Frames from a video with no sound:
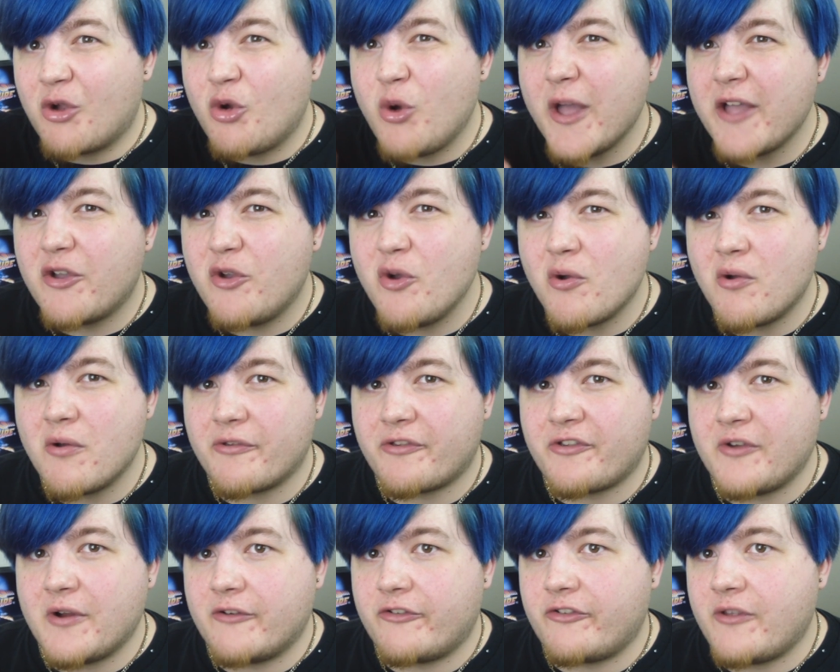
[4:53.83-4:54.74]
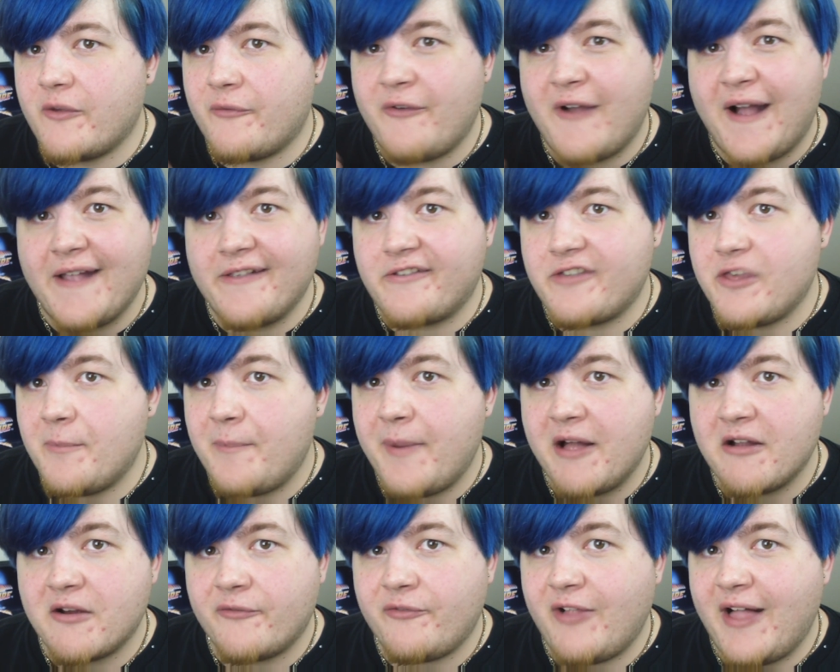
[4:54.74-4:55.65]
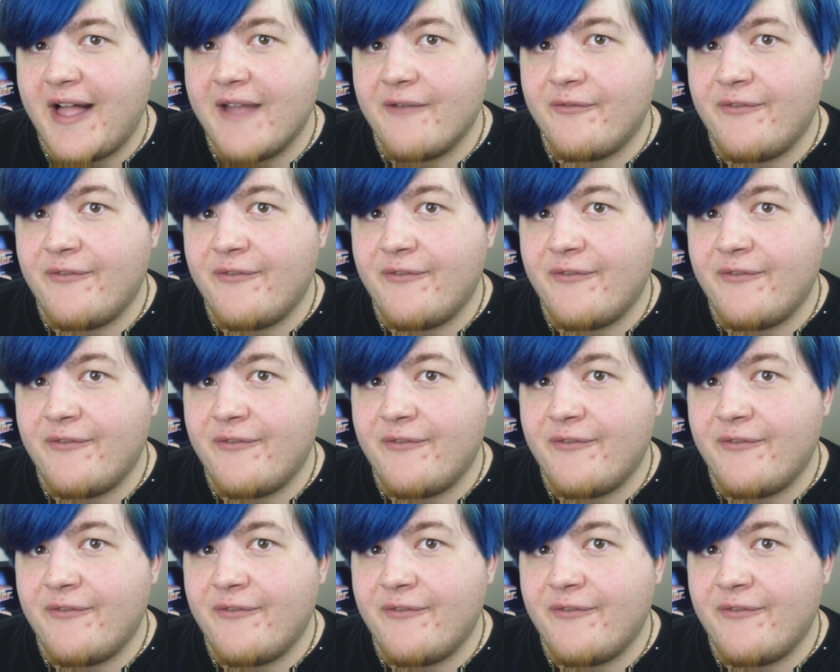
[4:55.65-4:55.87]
A quick Google search defines the butterfly